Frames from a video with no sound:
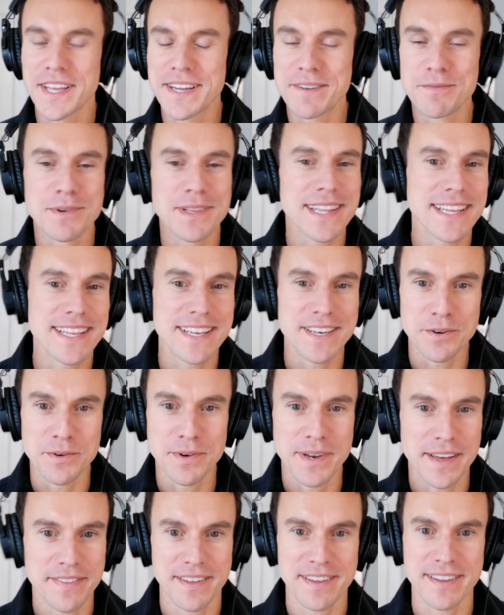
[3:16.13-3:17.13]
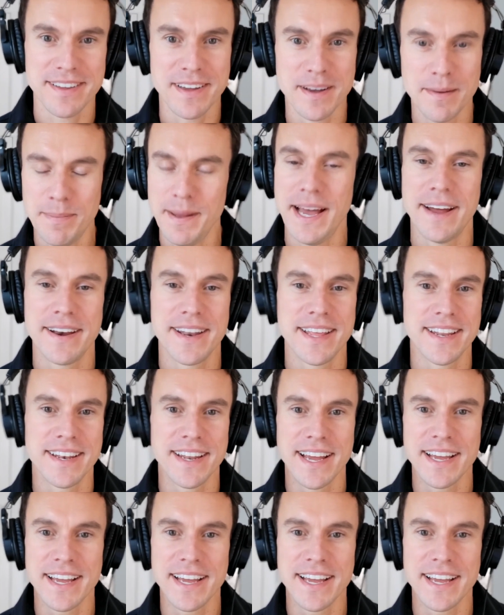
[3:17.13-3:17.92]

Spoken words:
I really knew nothing about it.